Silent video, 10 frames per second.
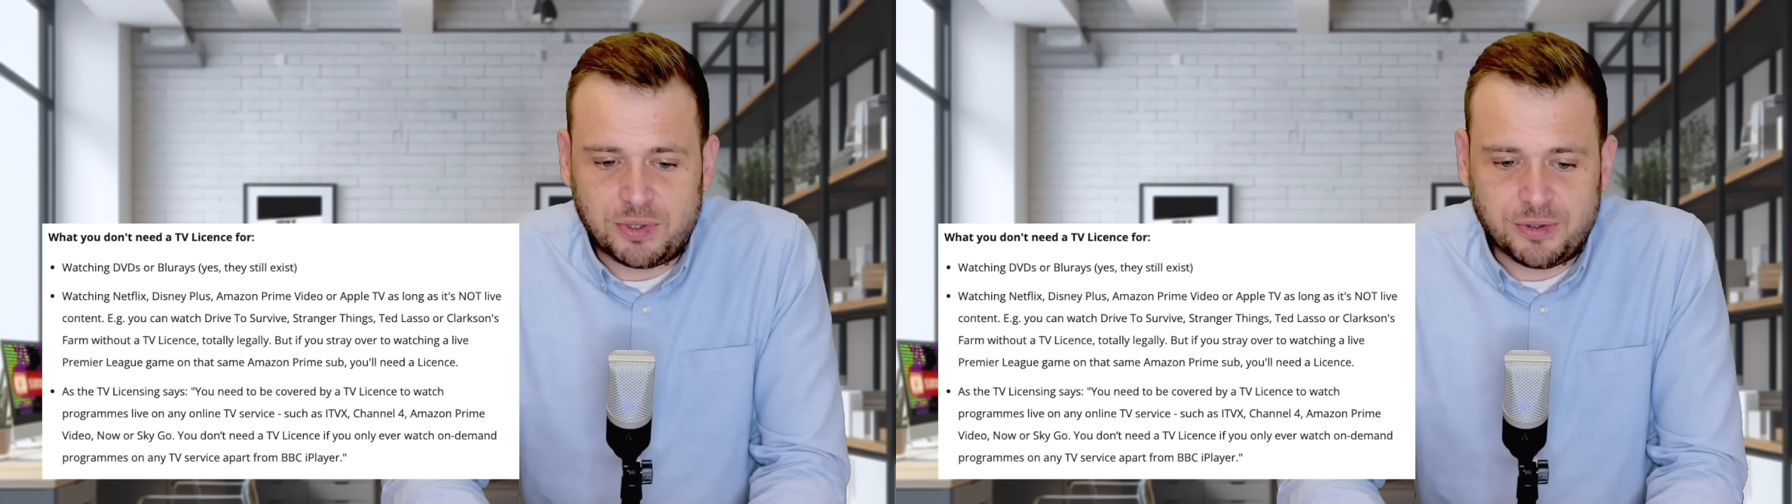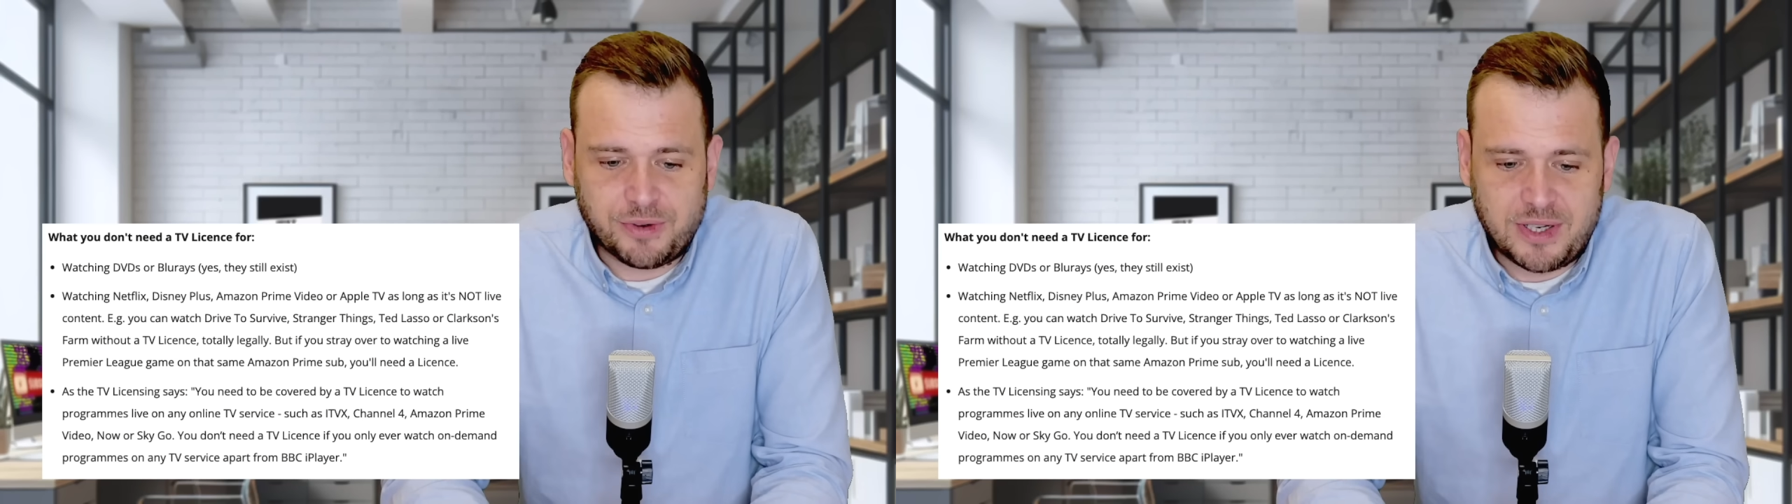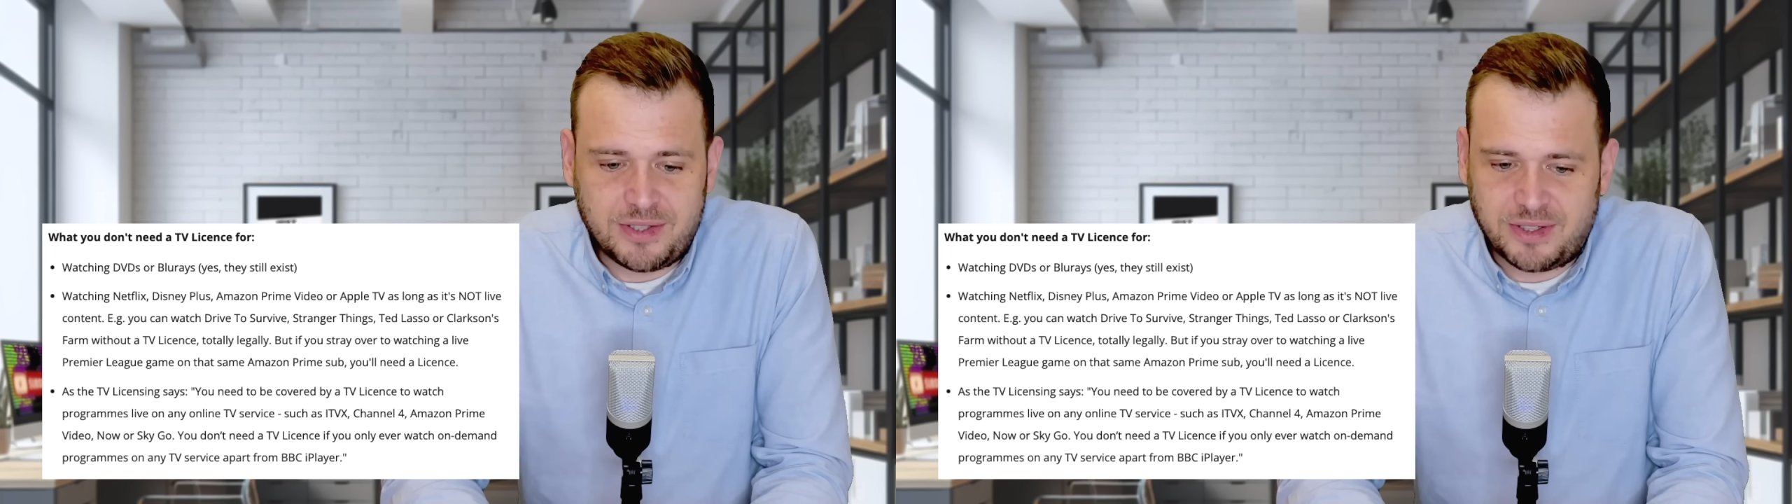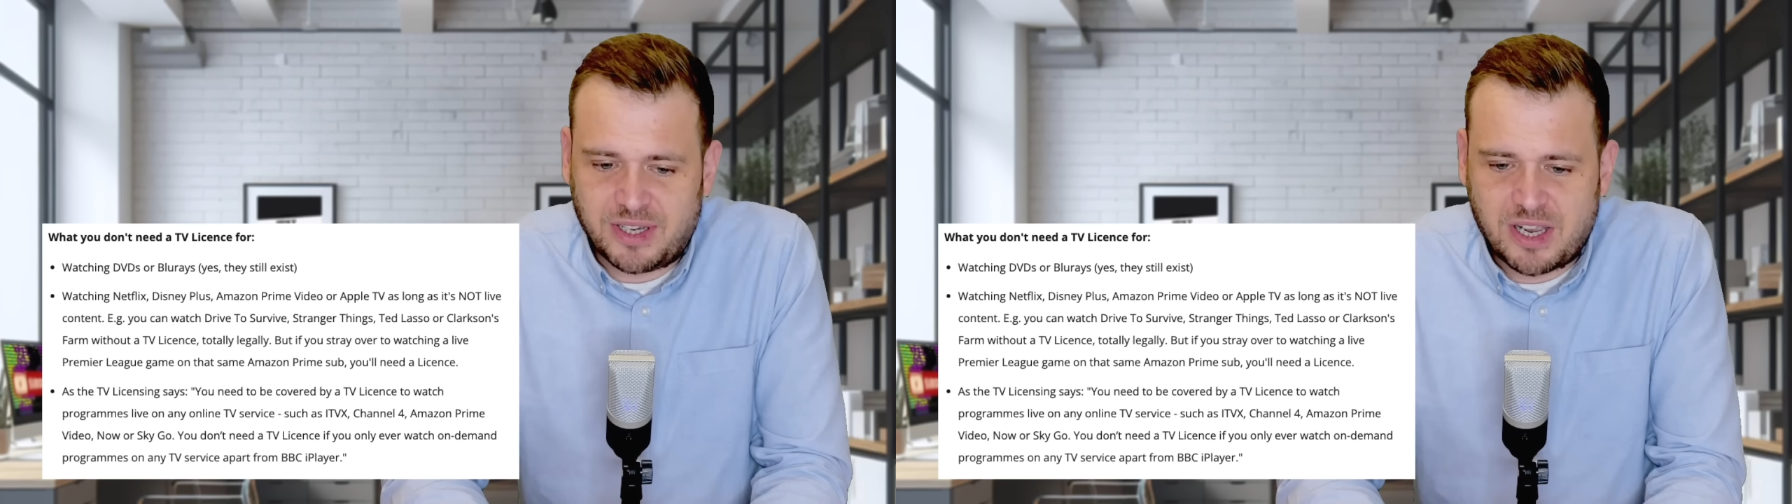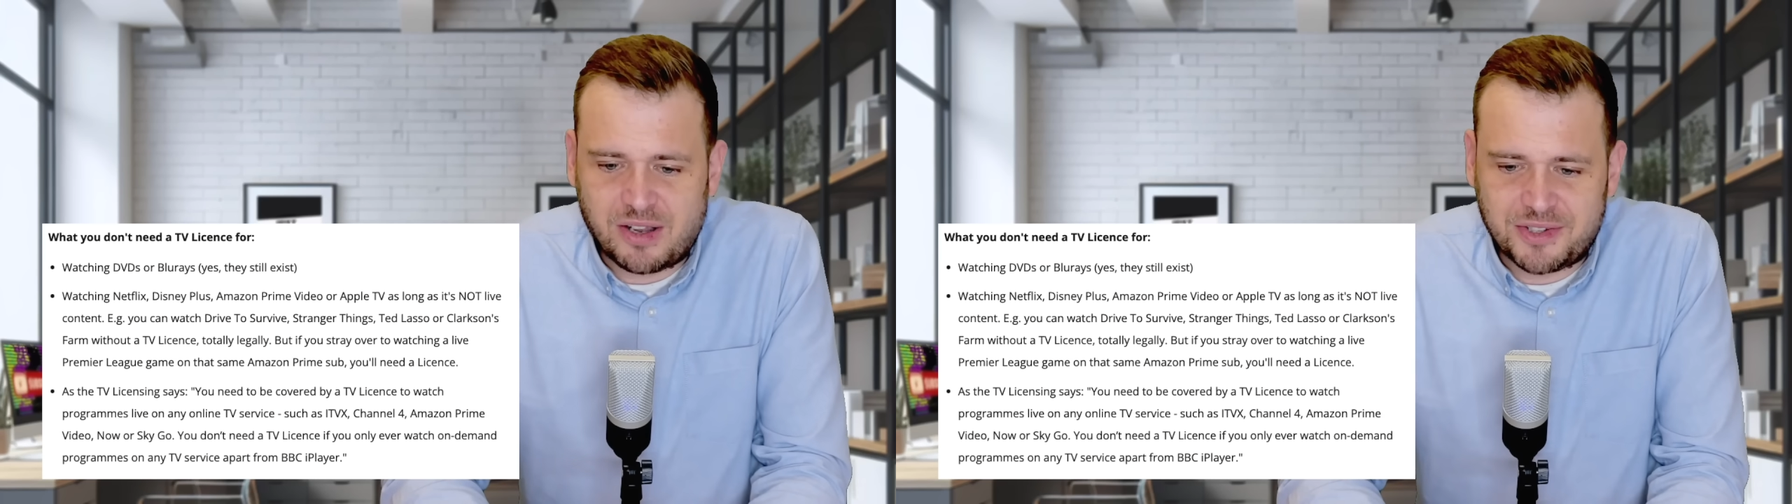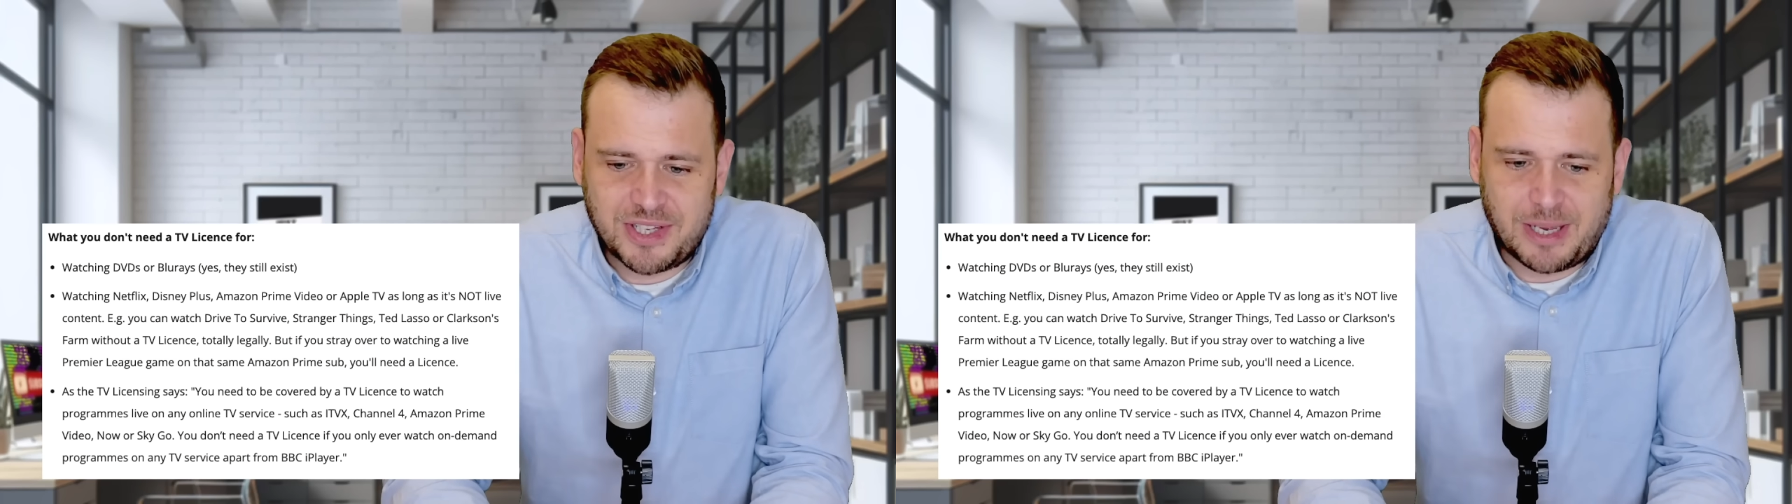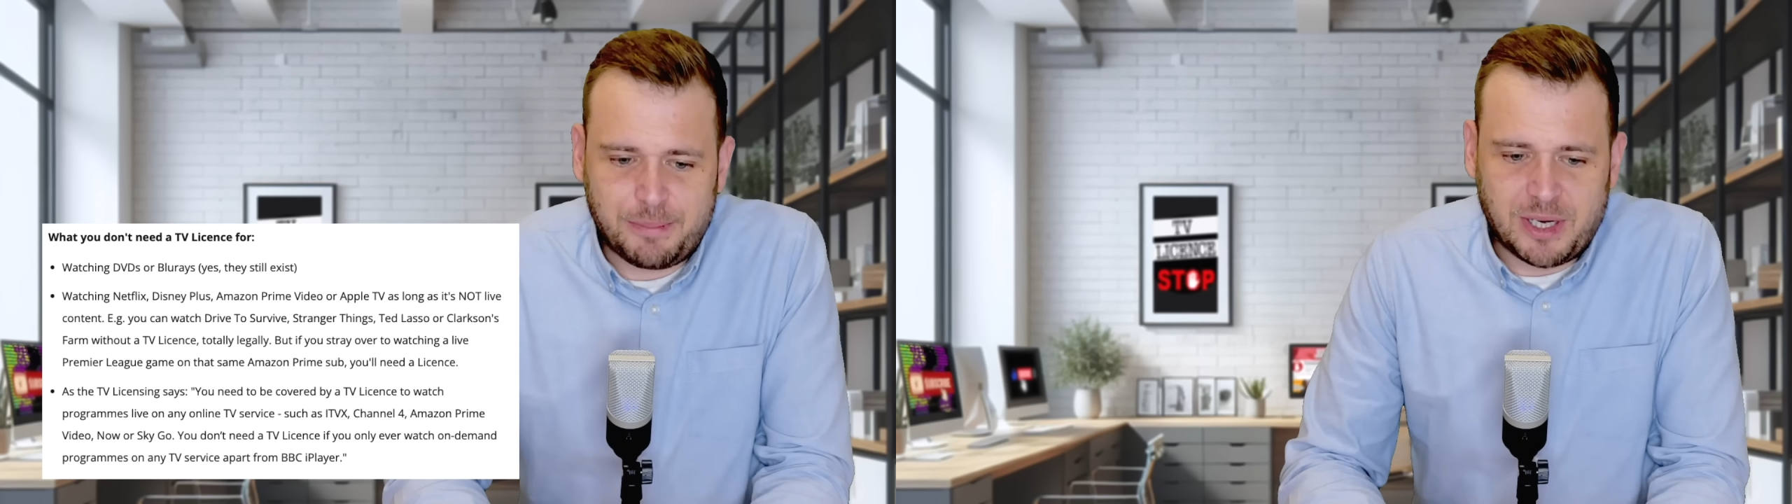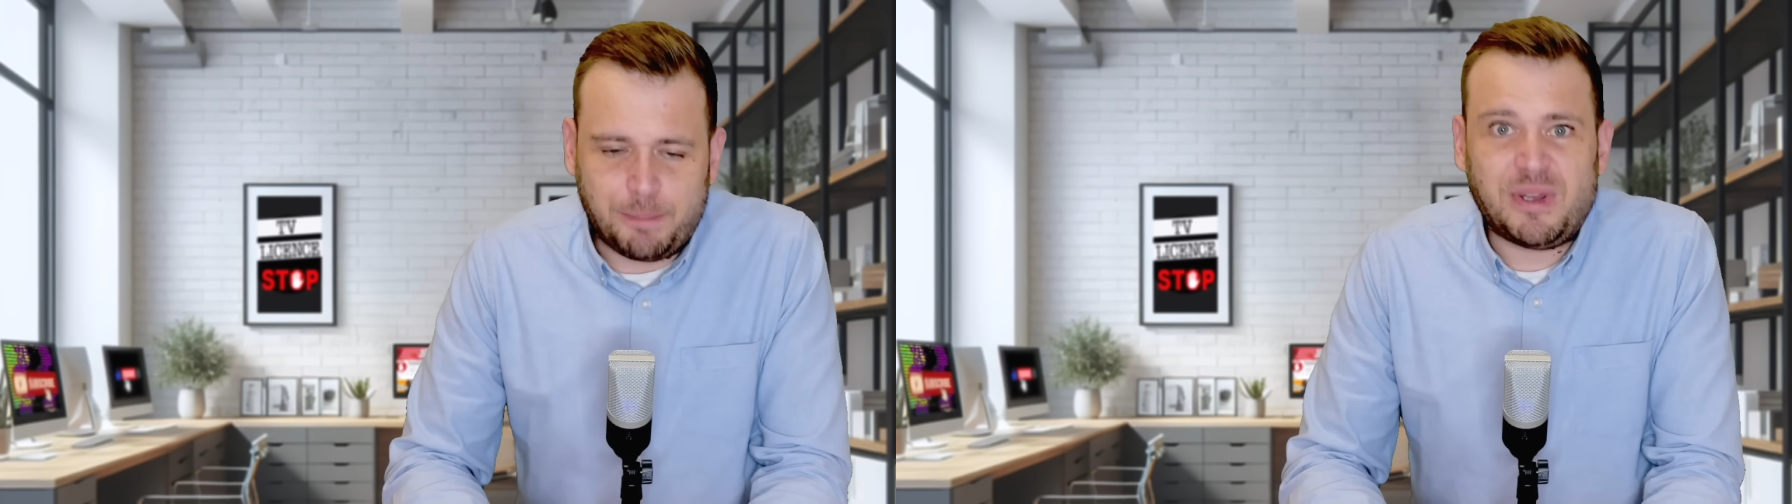Blu-rays, and I can't see that being